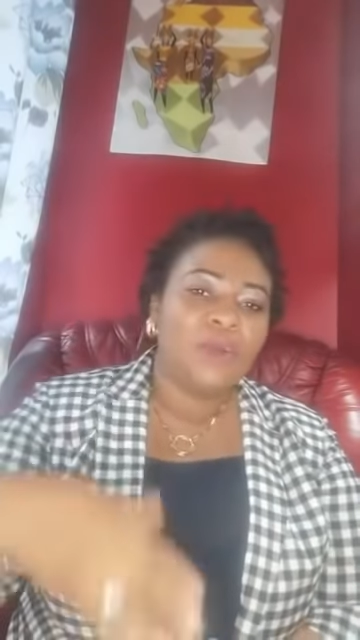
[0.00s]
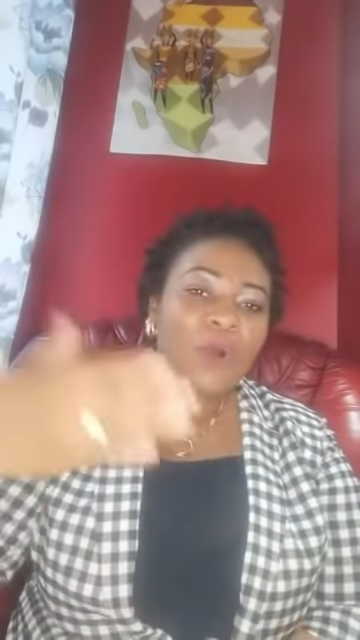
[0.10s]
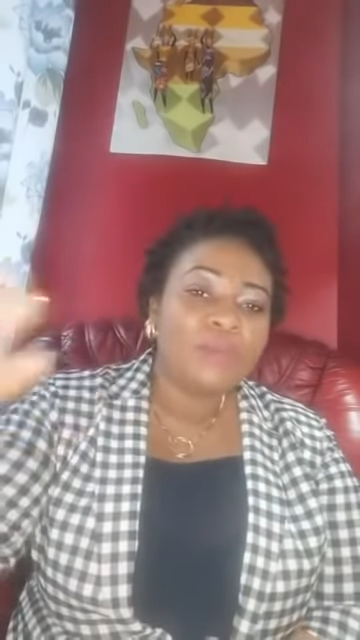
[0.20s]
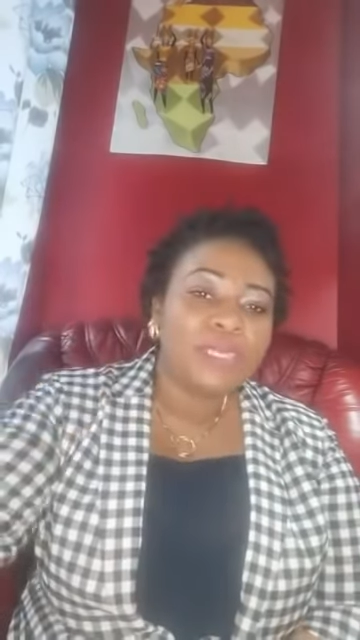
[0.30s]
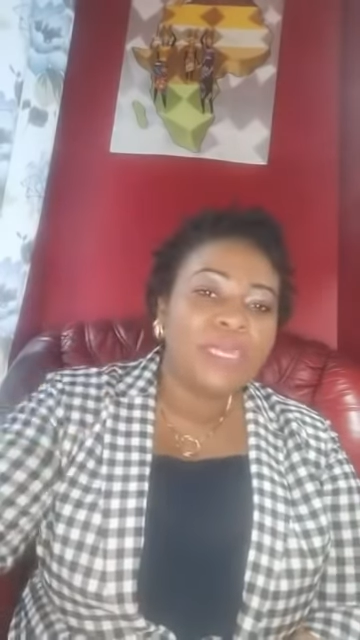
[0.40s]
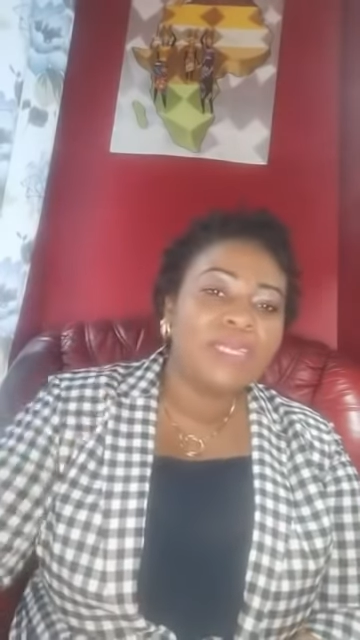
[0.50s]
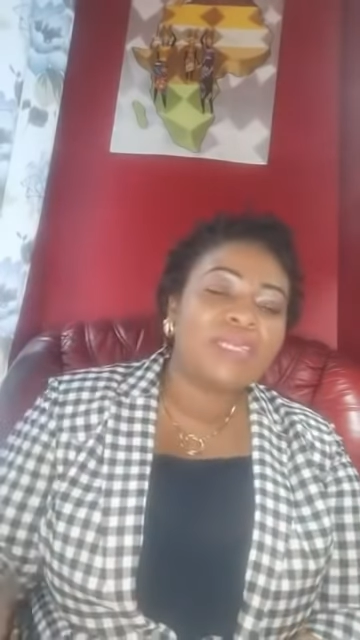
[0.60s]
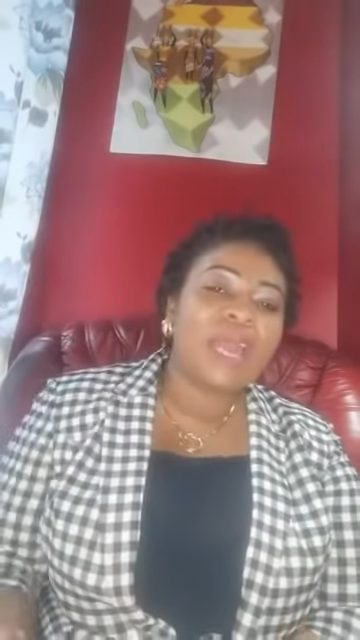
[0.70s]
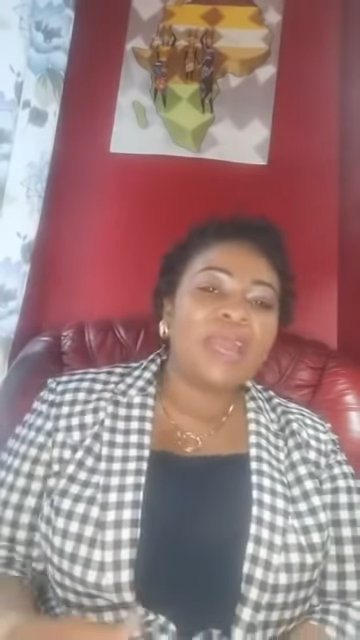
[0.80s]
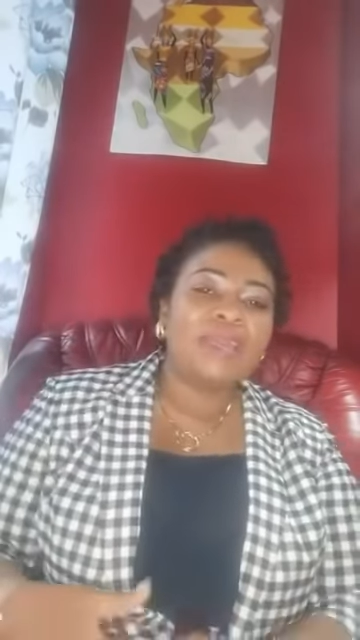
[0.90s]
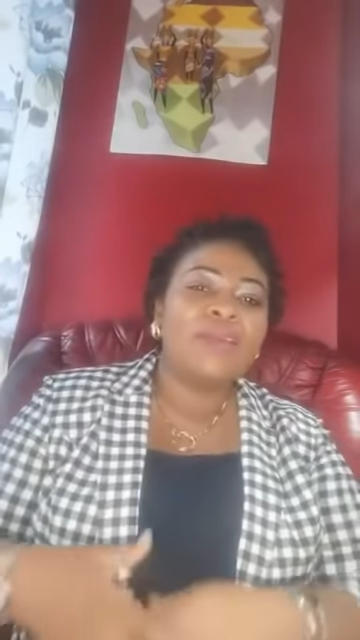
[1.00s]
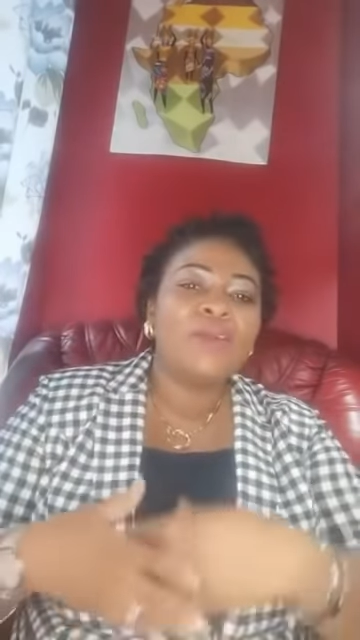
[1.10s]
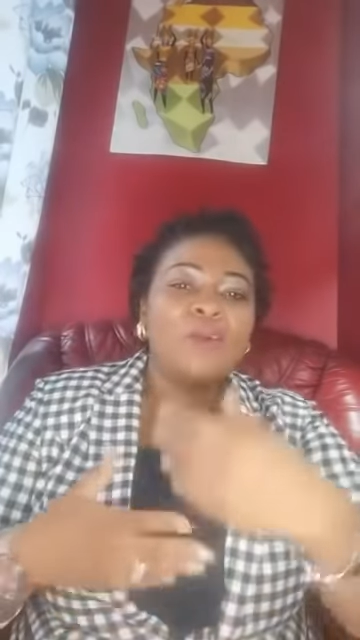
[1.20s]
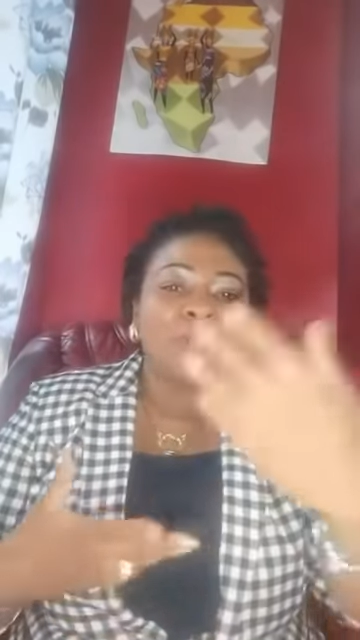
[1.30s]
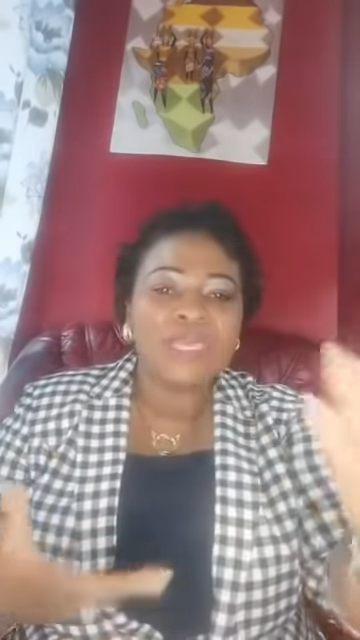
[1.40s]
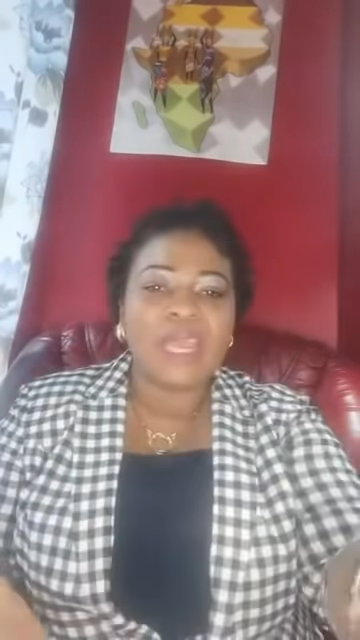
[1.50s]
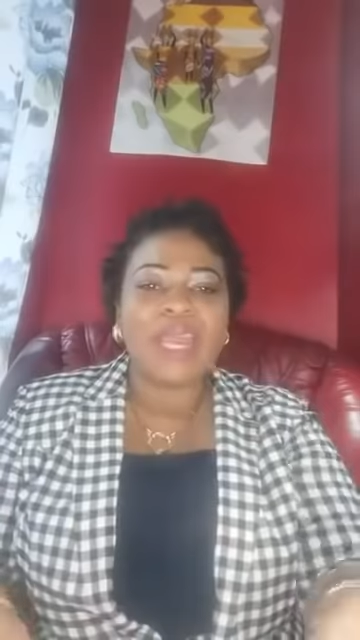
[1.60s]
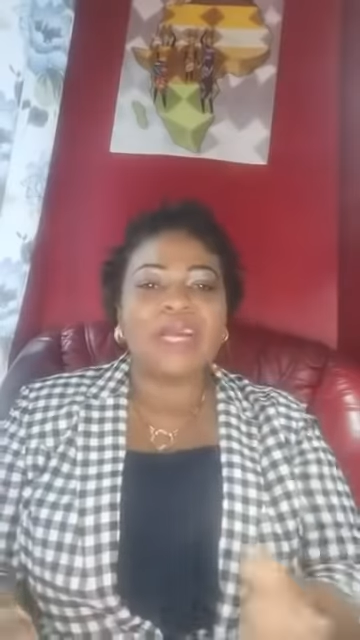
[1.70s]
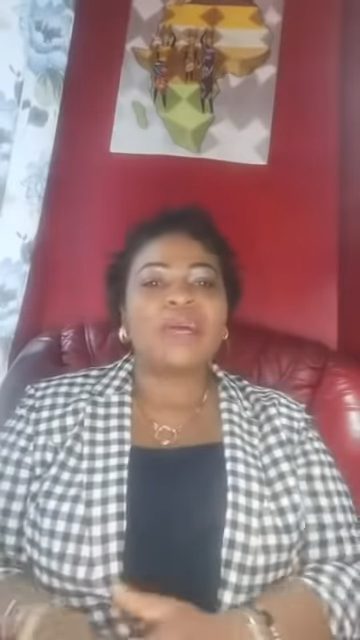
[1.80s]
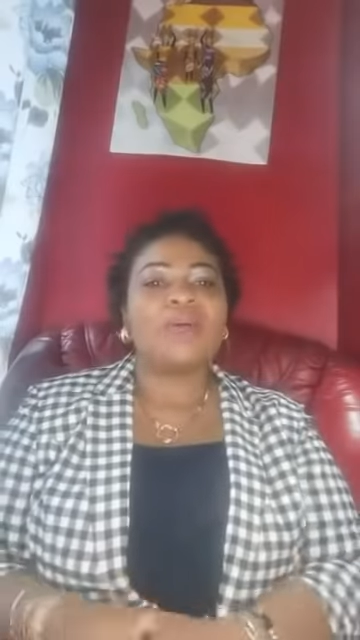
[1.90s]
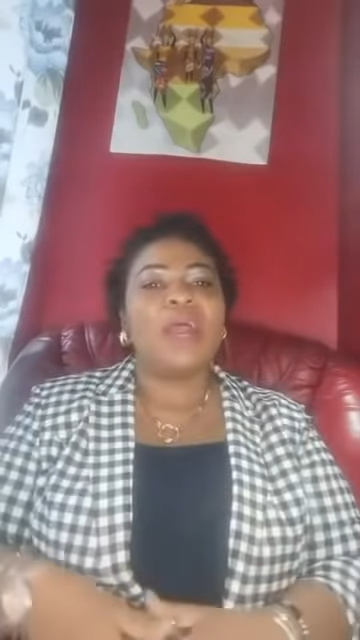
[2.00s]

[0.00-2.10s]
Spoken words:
hope say na jina hey hope say na e ka say wa